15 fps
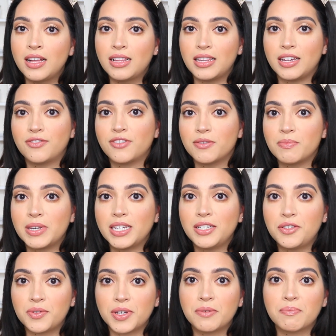Like for me,
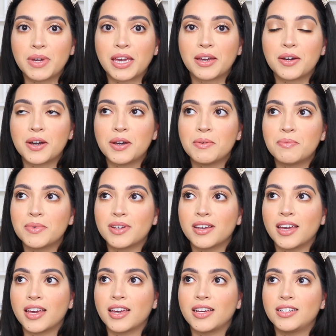doing makeup
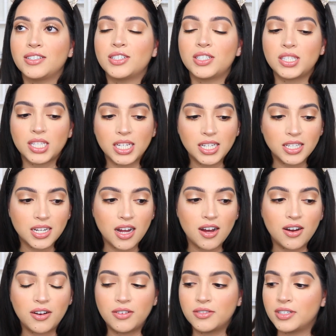and just sitting
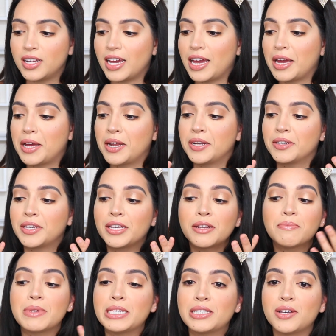down and getting
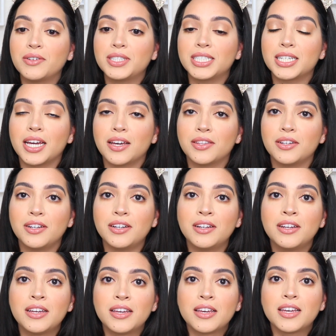myself together
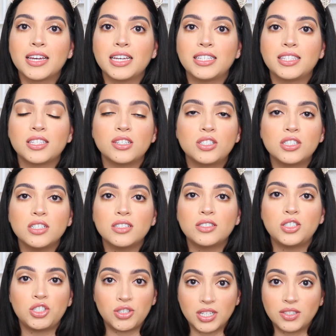is such a
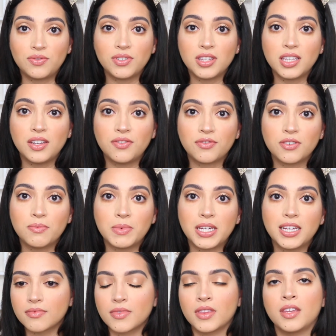stress relief for me.